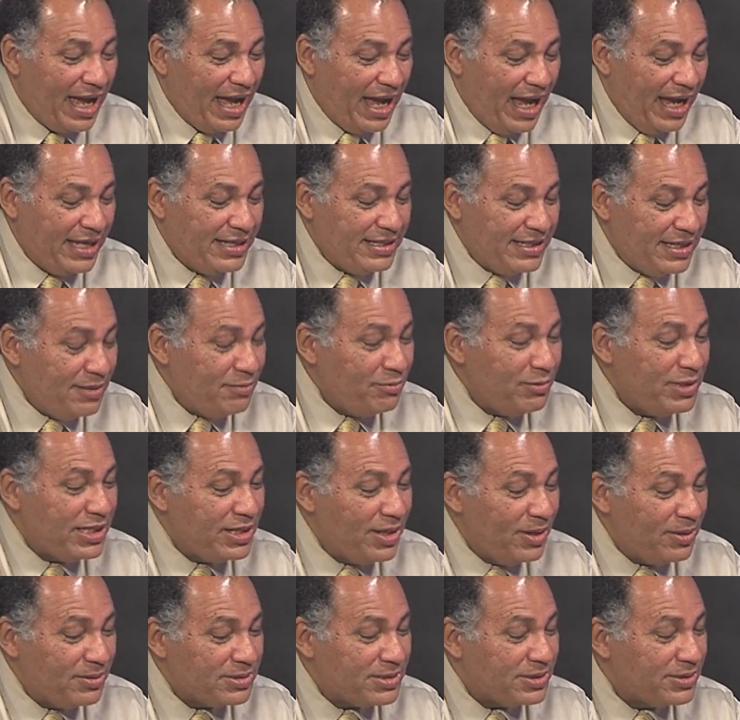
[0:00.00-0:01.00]
and then we
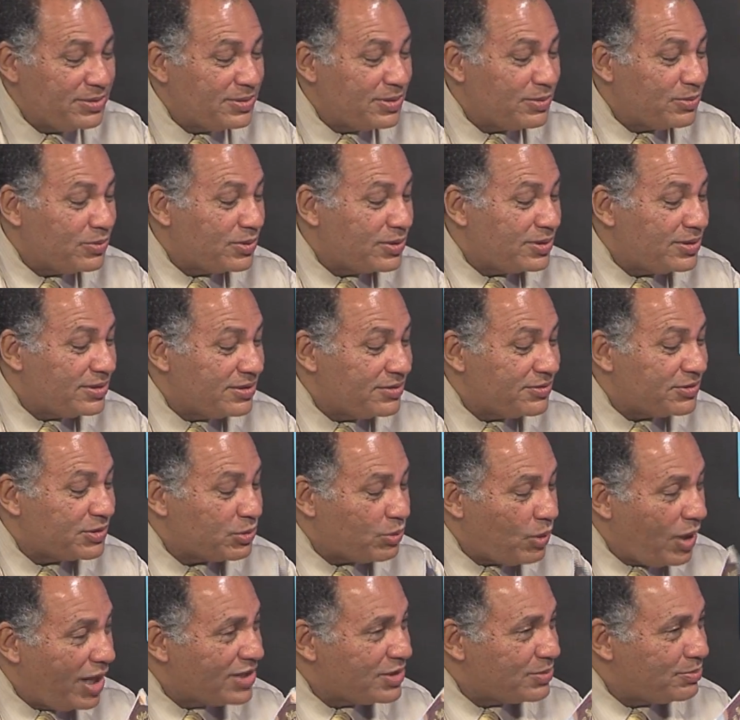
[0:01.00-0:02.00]
go to the world of
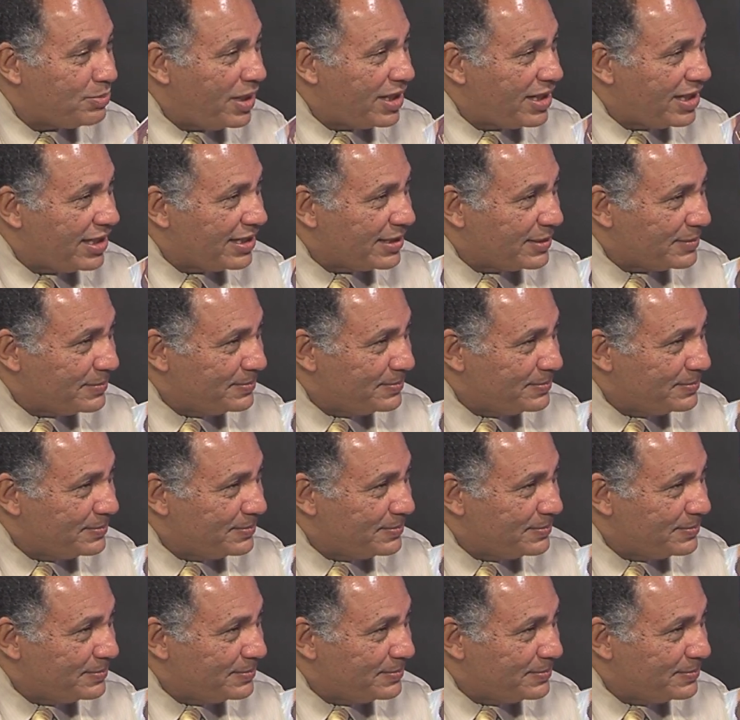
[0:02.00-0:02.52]
swashbuckling.